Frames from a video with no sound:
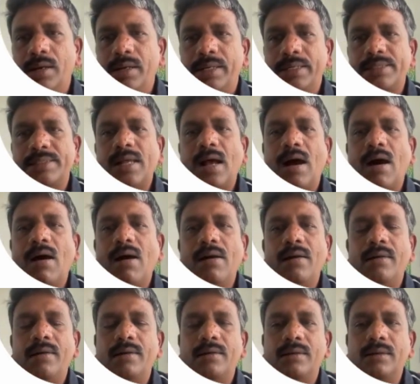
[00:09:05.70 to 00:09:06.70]
it's
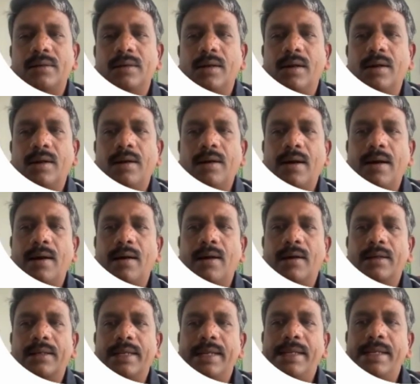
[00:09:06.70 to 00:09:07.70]
on
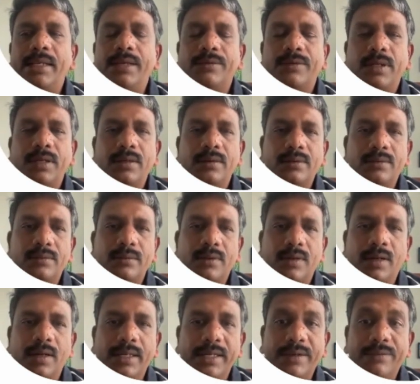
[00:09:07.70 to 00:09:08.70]
getting your
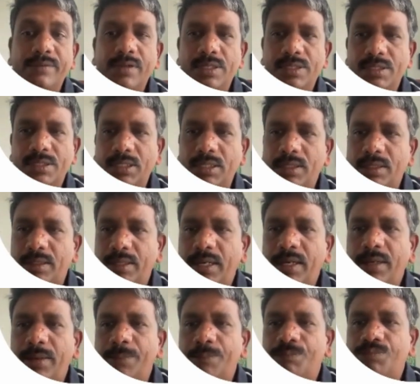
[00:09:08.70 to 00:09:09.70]
inventory,
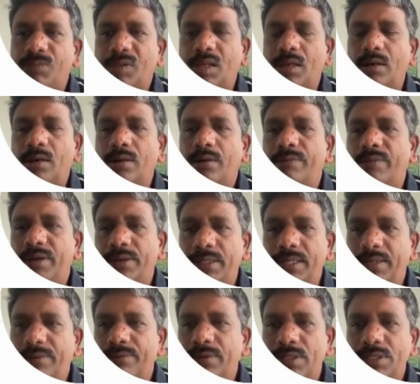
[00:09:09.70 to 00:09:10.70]
right?
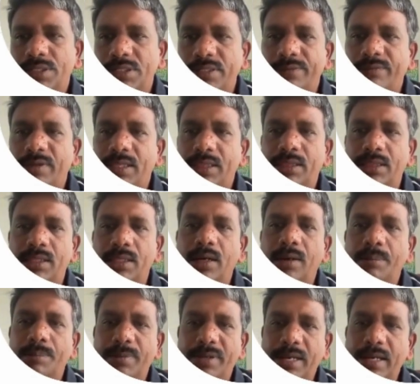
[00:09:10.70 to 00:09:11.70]
Inventory with
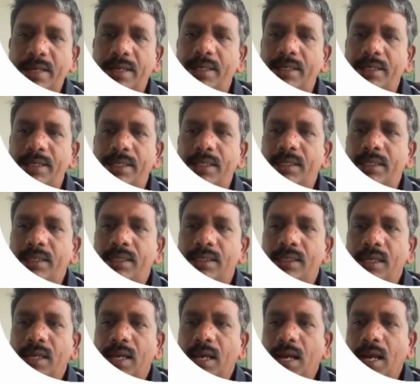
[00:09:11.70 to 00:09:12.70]
priority,
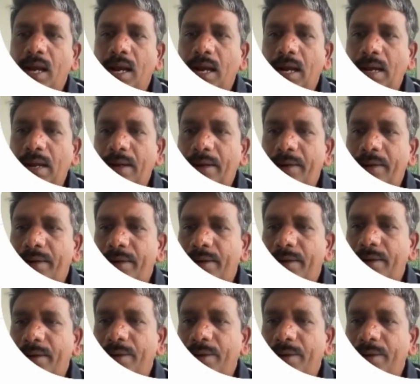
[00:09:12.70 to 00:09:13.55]
and